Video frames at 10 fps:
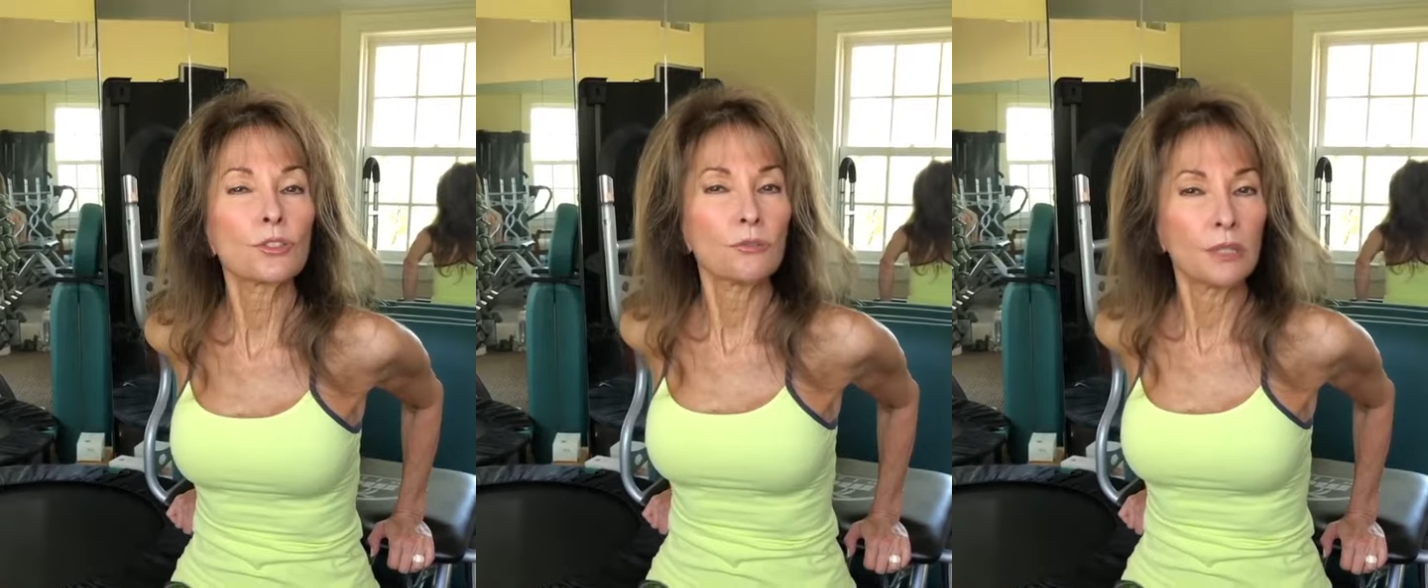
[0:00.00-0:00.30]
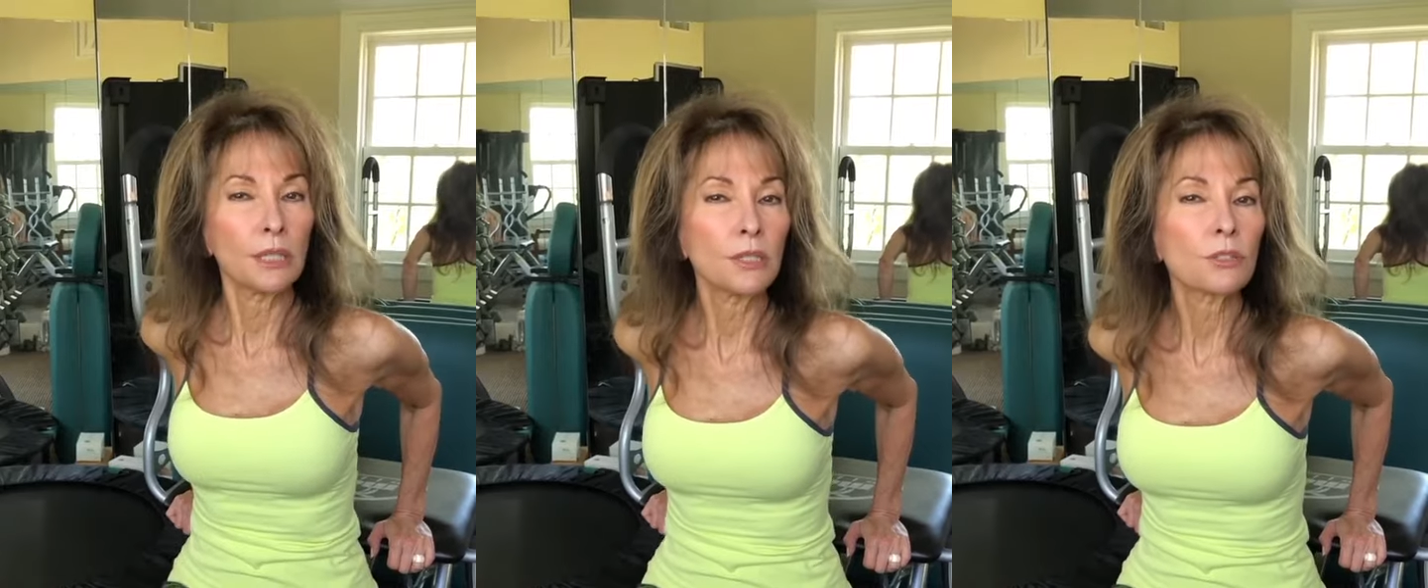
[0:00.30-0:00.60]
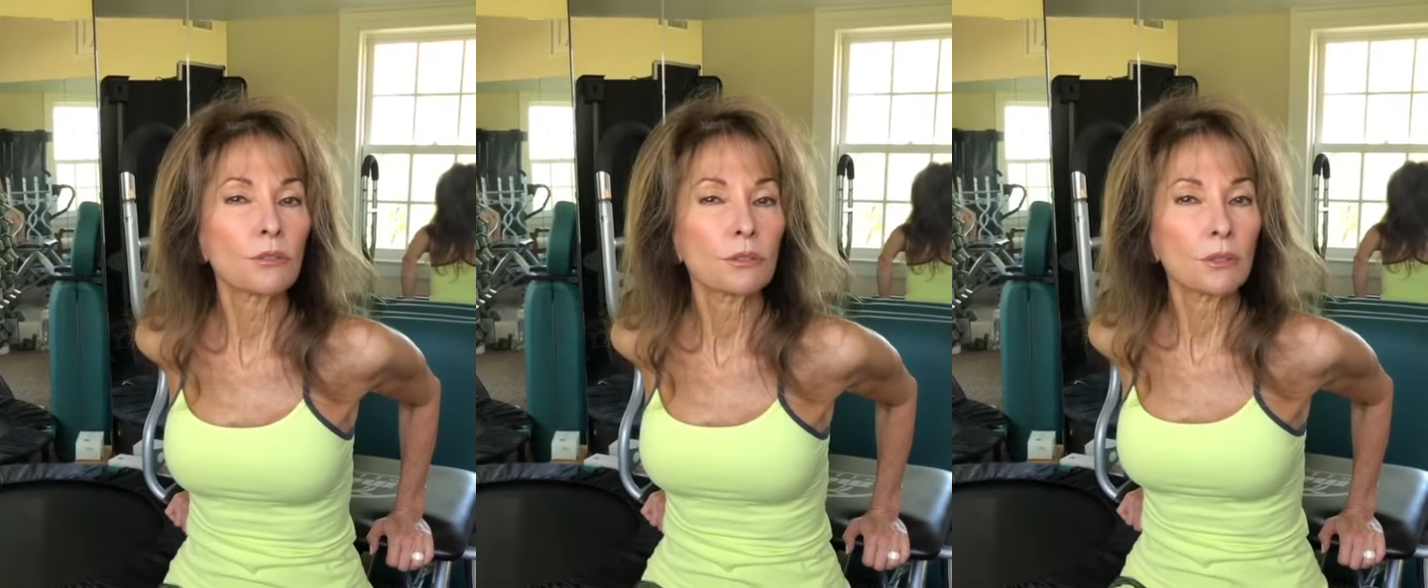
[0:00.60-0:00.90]
Your knees
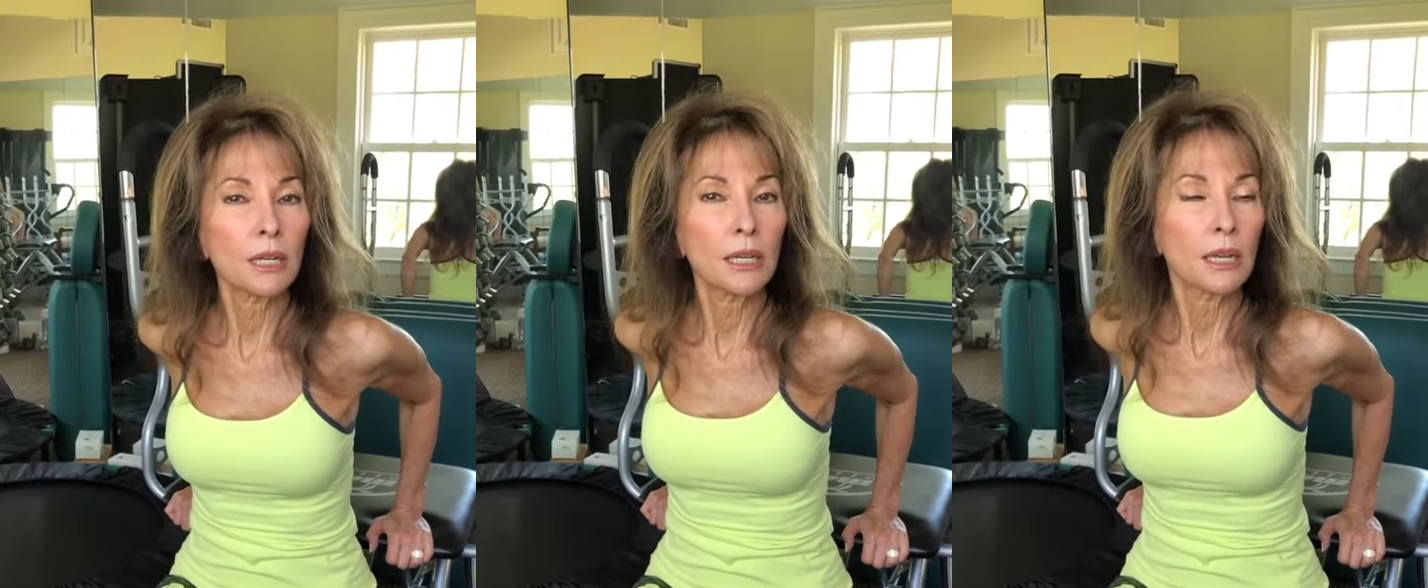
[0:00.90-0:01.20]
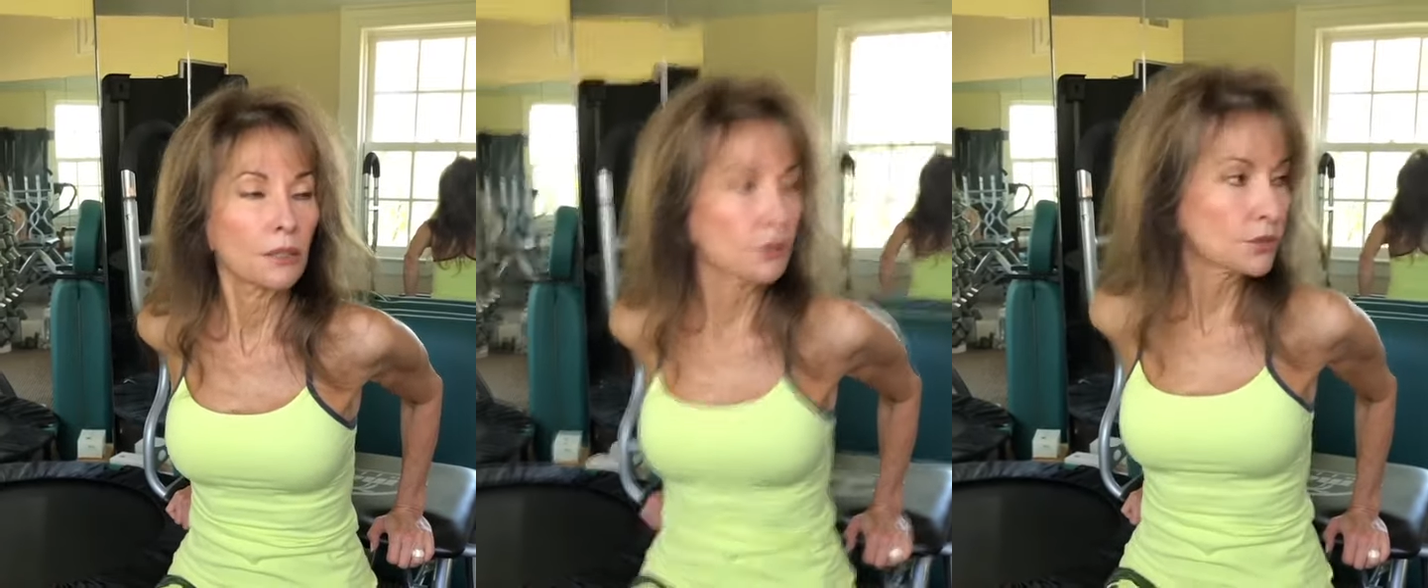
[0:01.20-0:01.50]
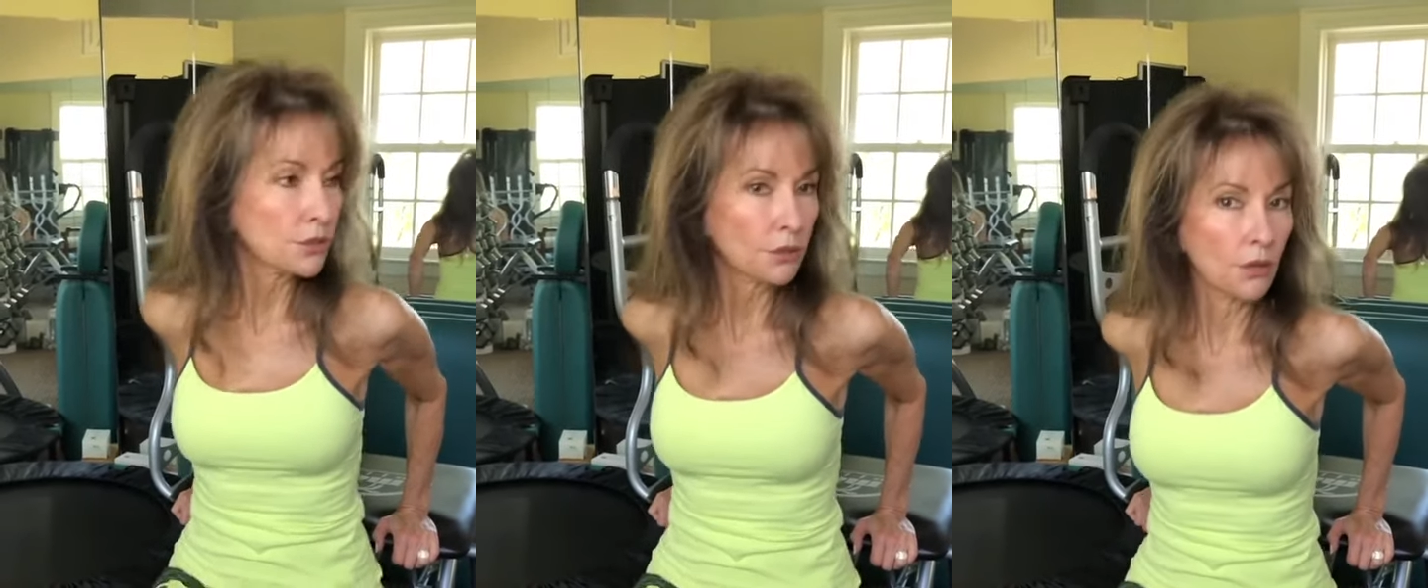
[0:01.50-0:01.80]
are at right
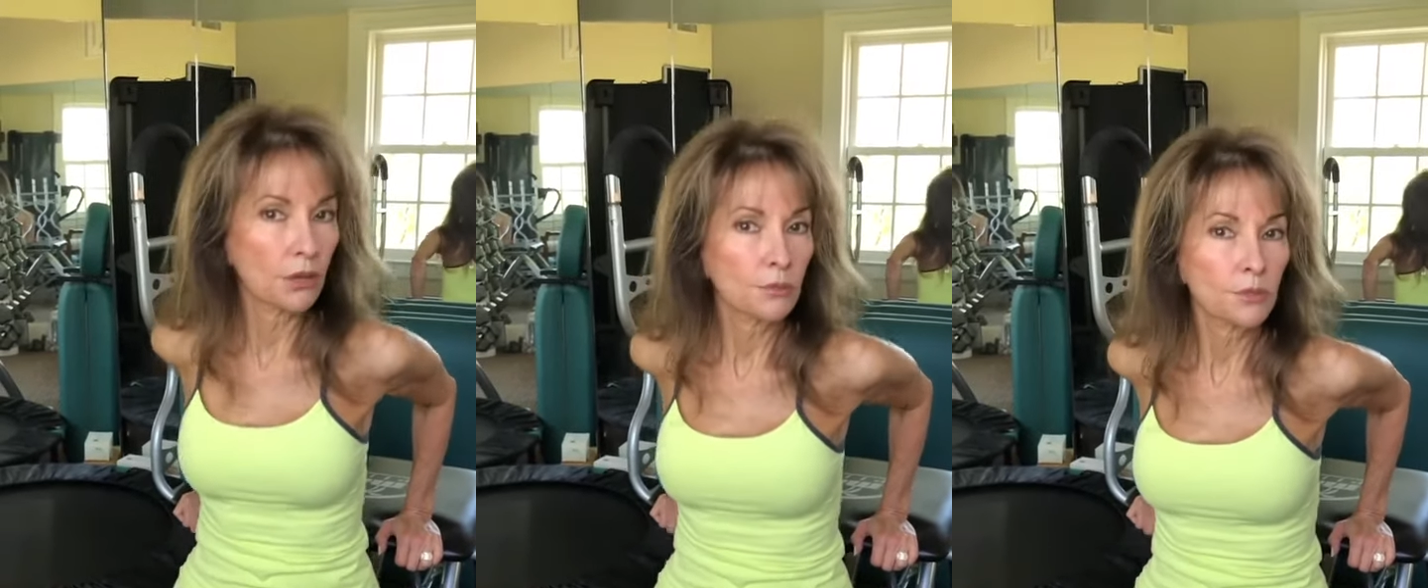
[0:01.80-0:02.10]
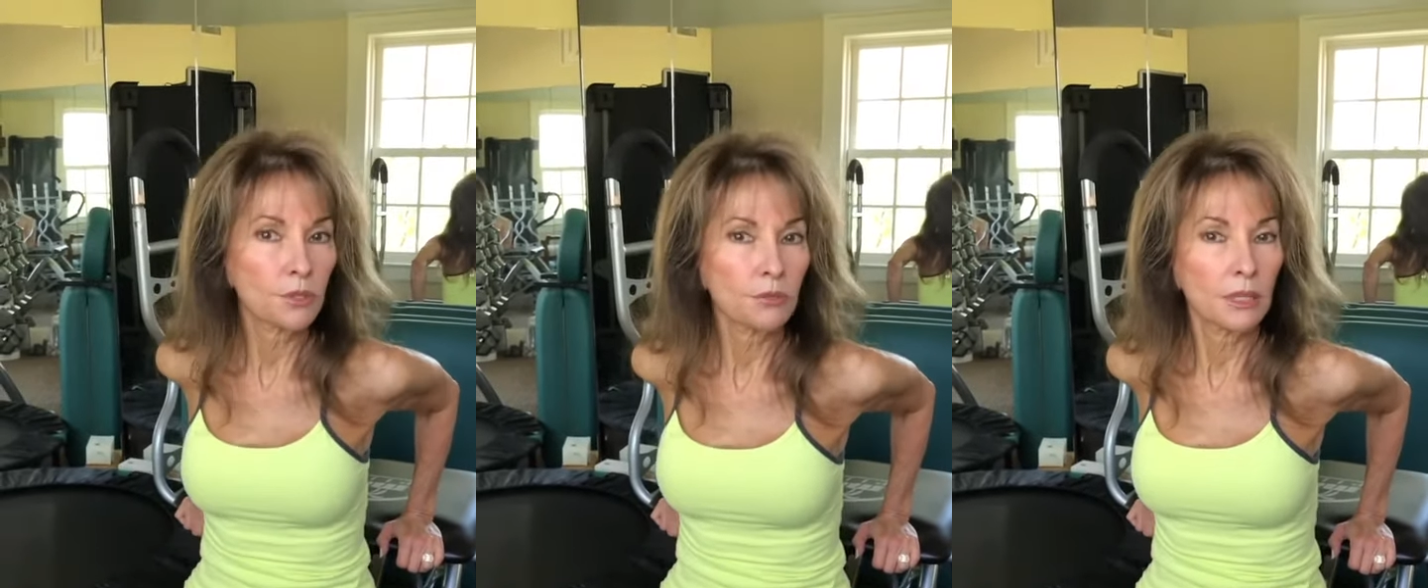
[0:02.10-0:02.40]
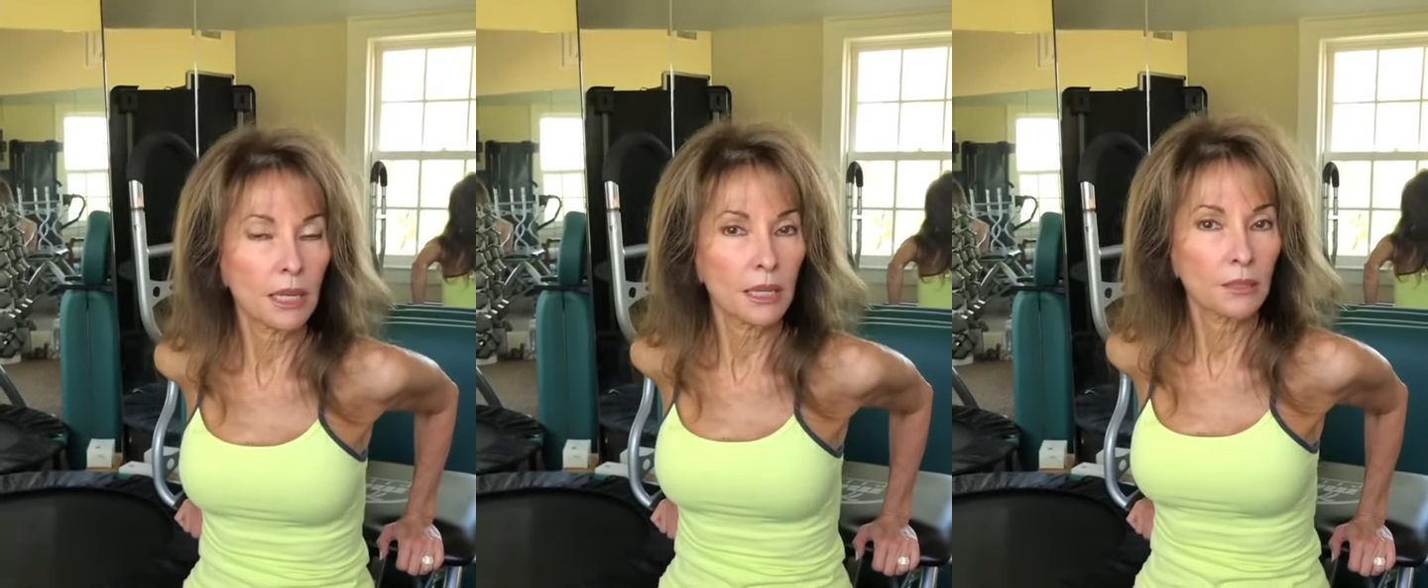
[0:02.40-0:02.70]
angles, your arms are at
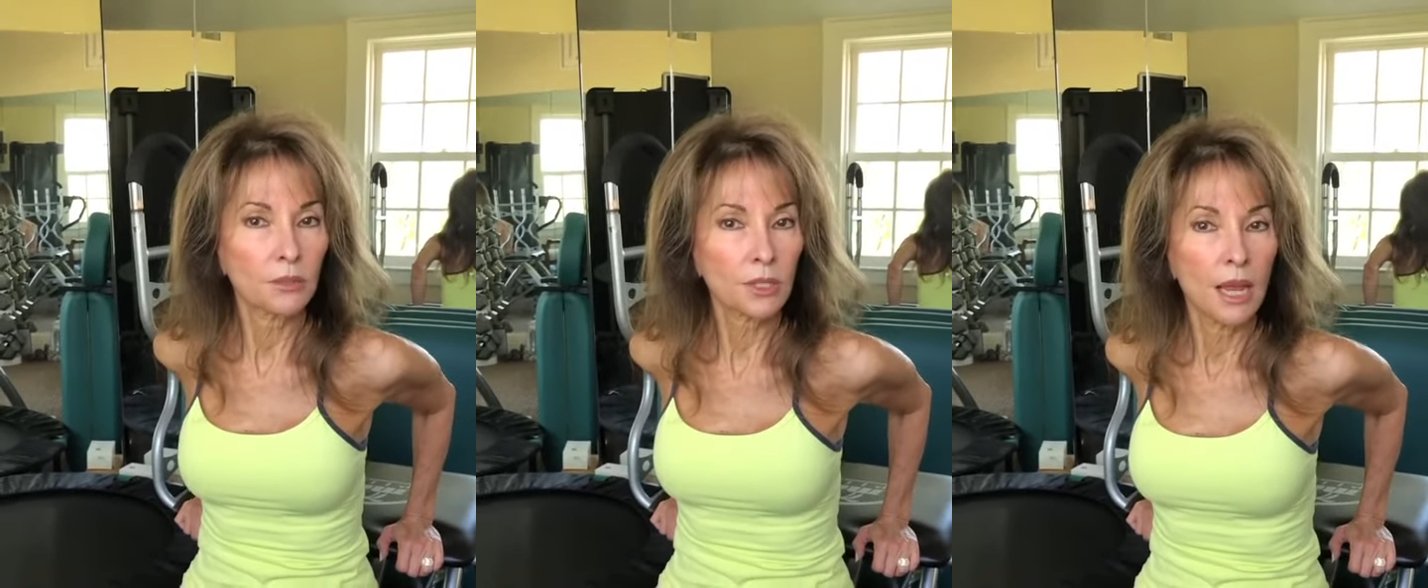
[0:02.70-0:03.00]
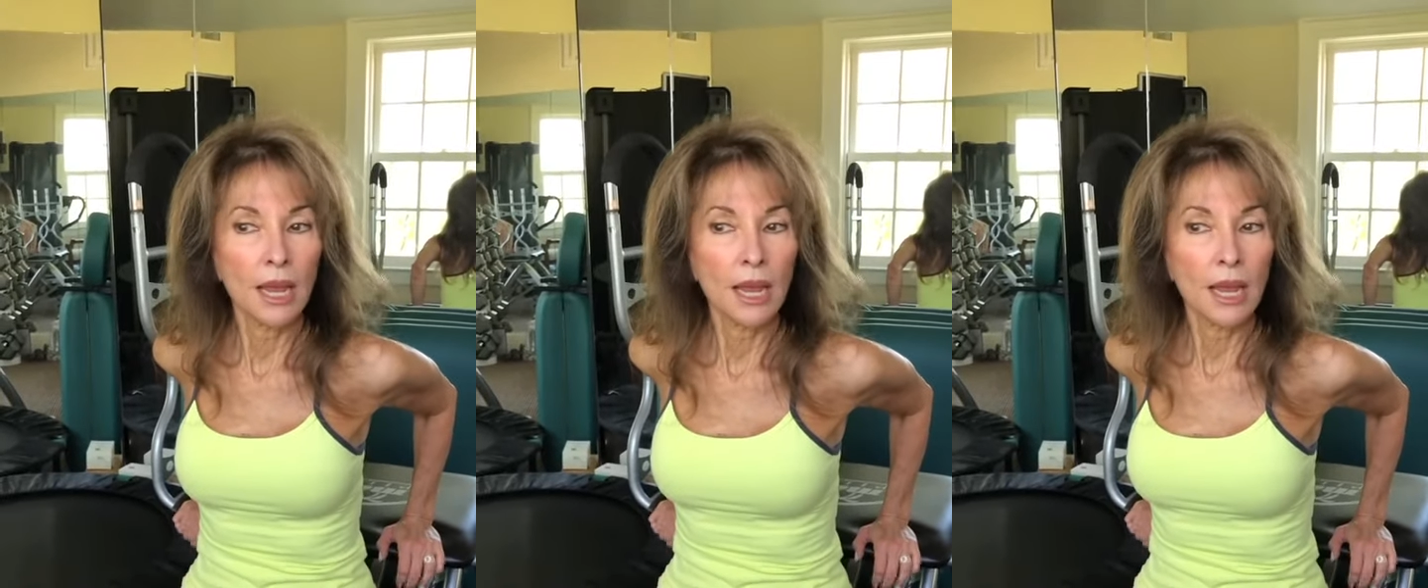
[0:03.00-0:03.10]
right angles,